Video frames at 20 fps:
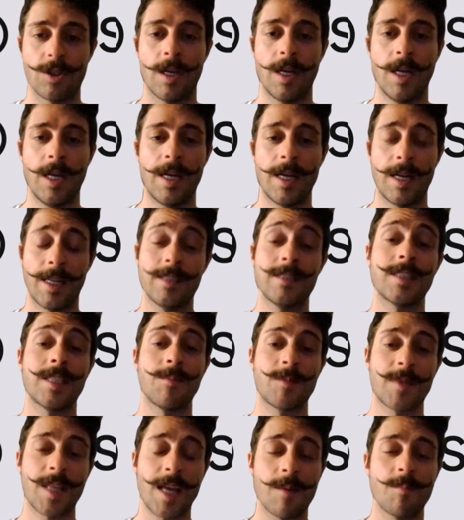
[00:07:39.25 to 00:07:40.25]
And at the
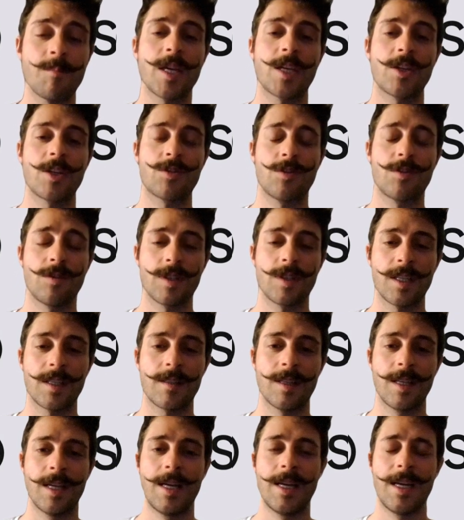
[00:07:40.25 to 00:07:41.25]
same time, make sure
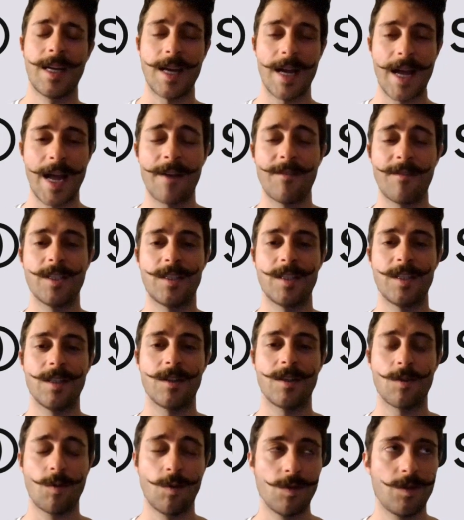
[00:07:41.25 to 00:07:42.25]
that
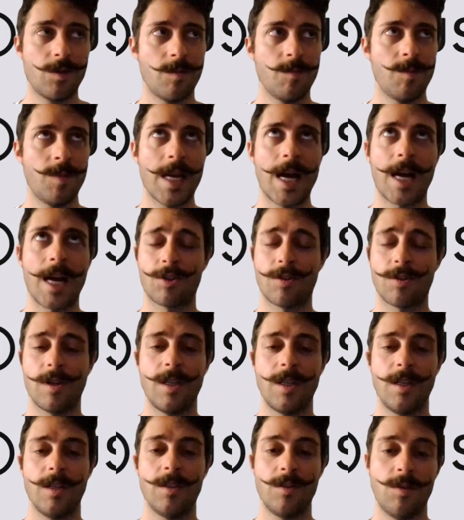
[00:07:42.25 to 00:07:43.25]
everything could be
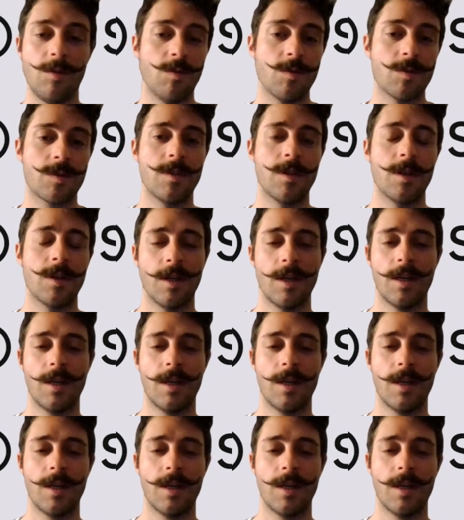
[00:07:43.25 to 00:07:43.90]
actually used